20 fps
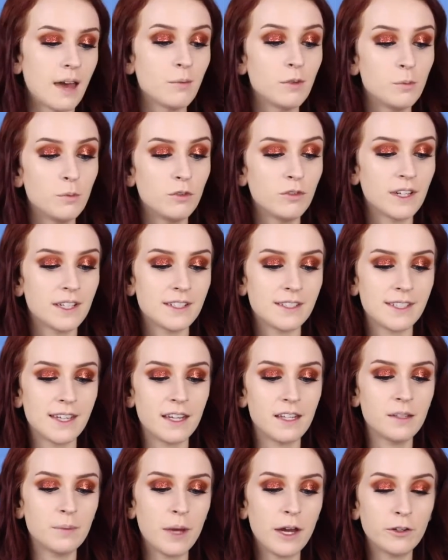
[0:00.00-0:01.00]
I'm gonna move on to
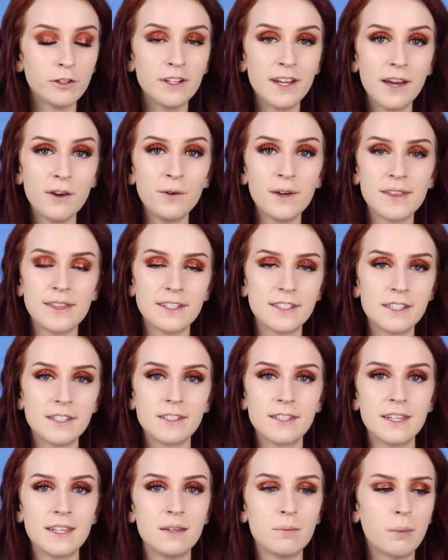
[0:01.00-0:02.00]
setting powder now, and this
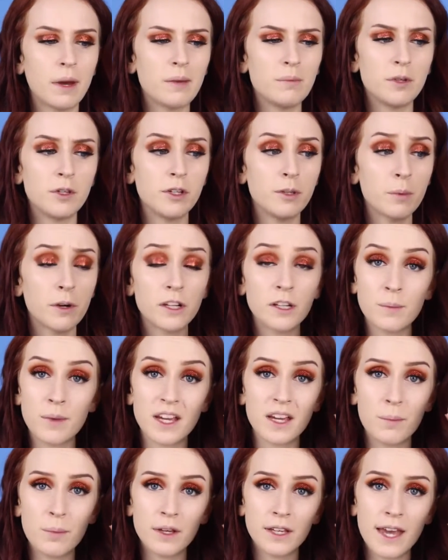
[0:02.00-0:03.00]
is the My Beauty Mark
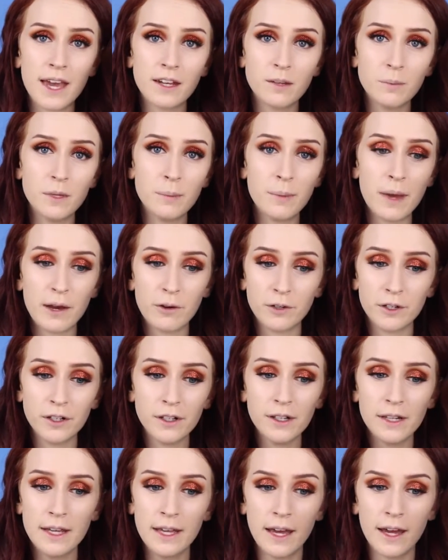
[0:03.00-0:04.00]
Makeup Academy powder.